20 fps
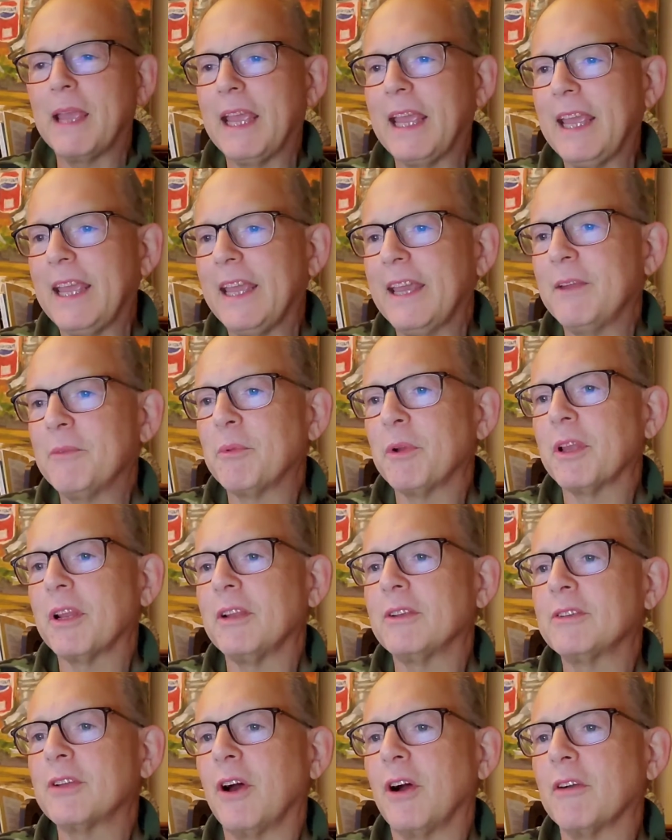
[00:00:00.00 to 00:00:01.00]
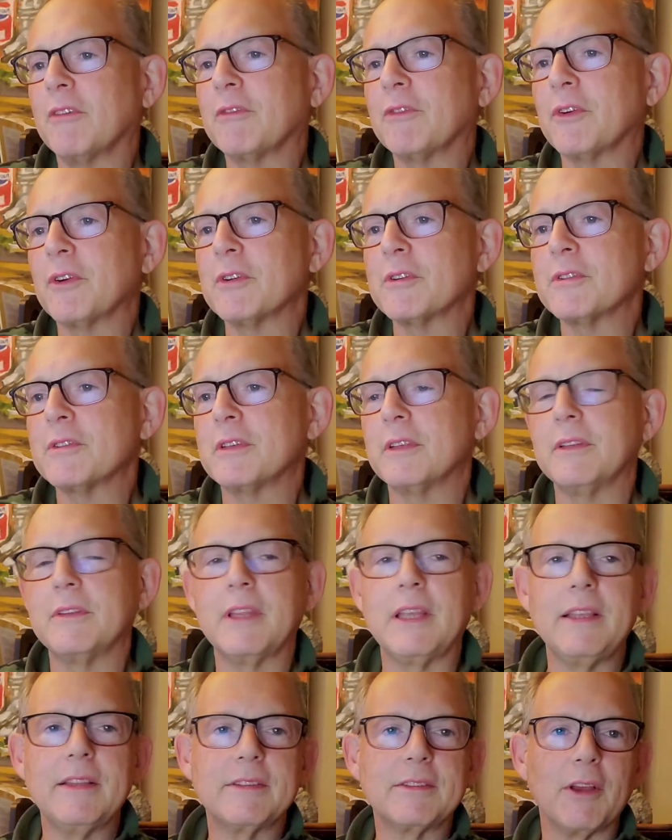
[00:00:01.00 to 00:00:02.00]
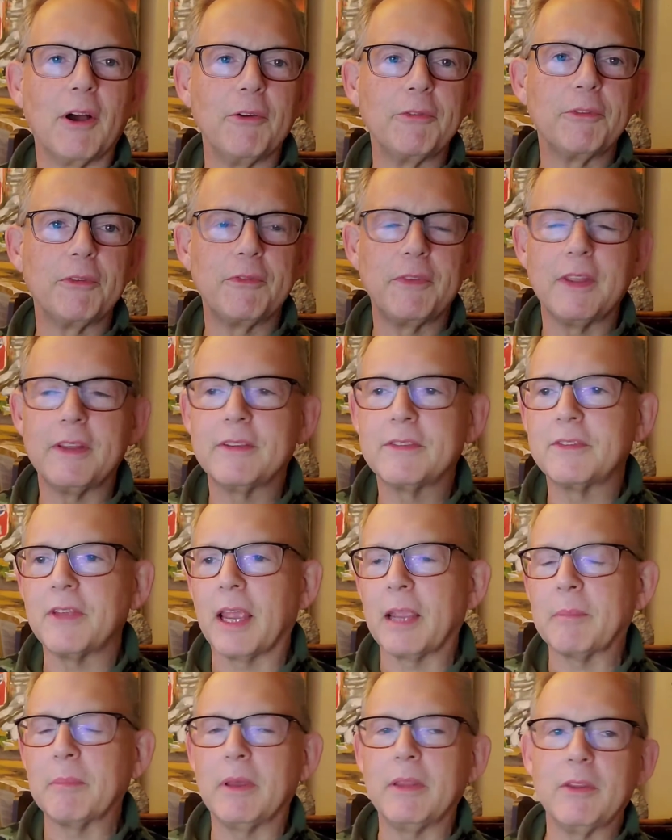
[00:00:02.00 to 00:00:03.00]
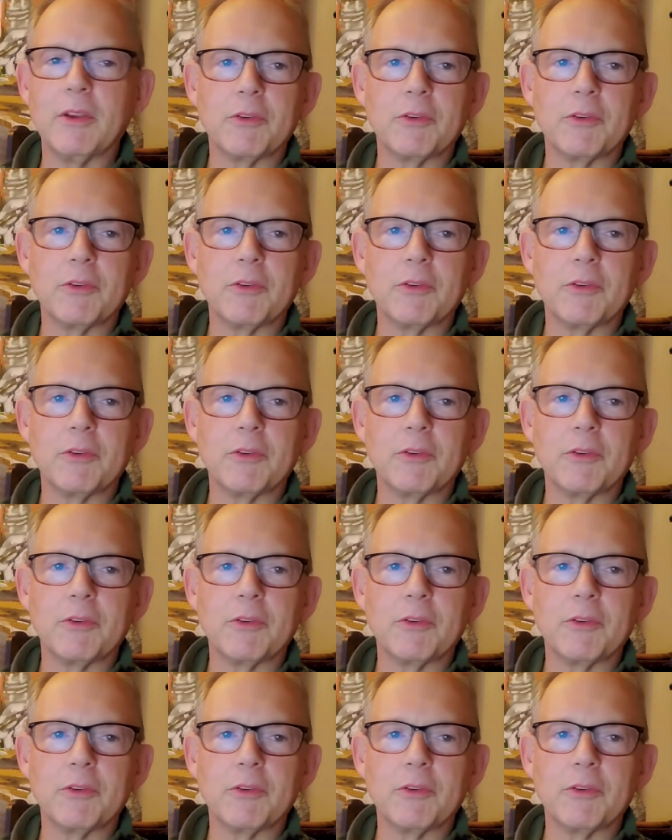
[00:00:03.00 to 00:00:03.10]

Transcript: and we're going to talk first the self-defense segment.